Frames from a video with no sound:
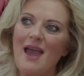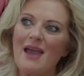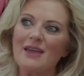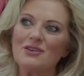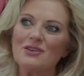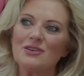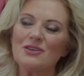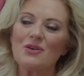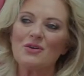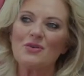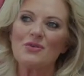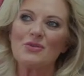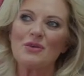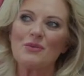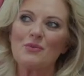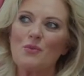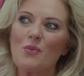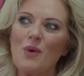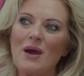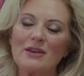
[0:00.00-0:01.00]
you know,
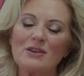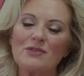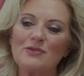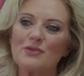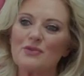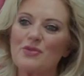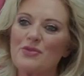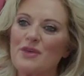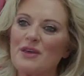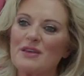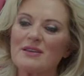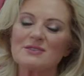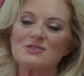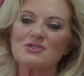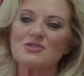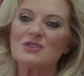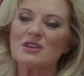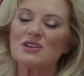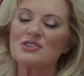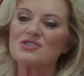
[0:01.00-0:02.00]
the wonderful thing is
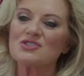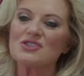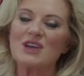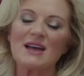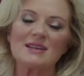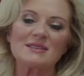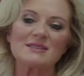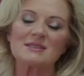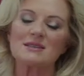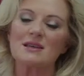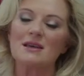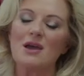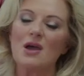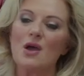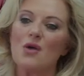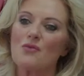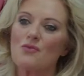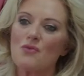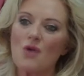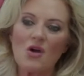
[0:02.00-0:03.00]
you can just
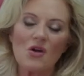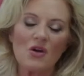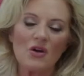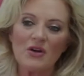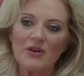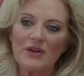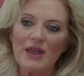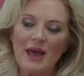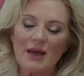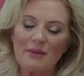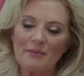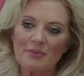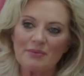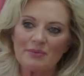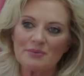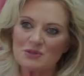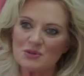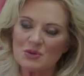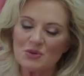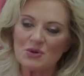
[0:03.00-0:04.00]
rock on up
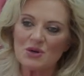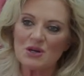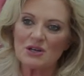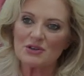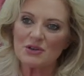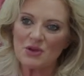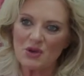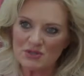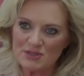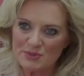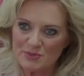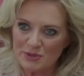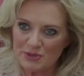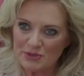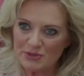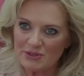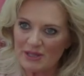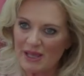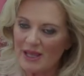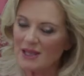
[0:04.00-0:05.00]
to Auckland
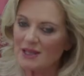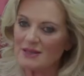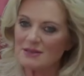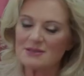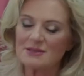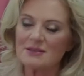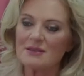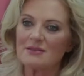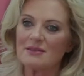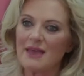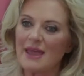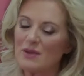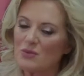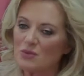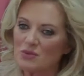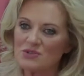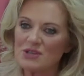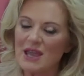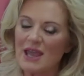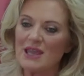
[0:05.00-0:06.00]
Hospital and they
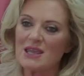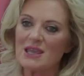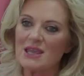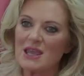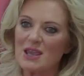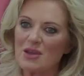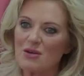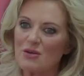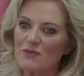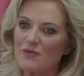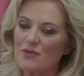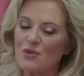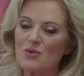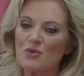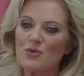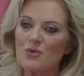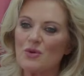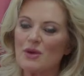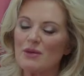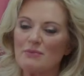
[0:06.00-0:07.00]
will take care of
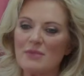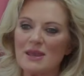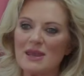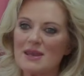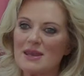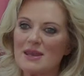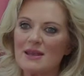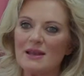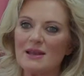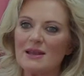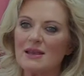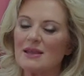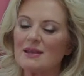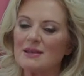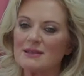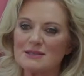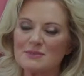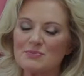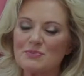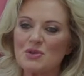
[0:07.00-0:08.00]
you immediately.
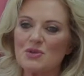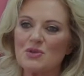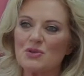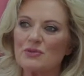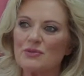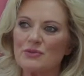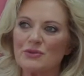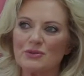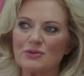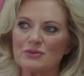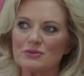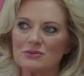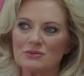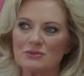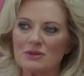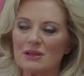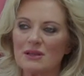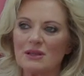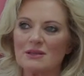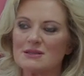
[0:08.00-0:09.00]
And it's beautiful.
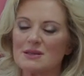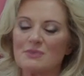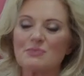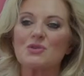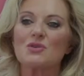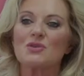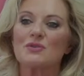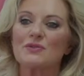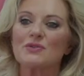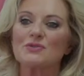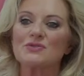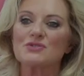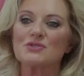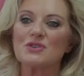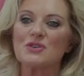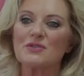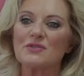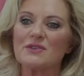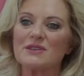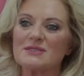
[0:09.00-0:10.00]
It's a beautiful
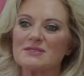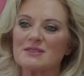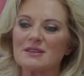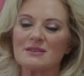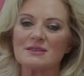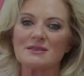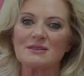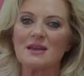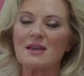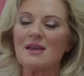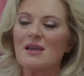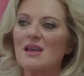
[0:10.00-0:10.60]
service. And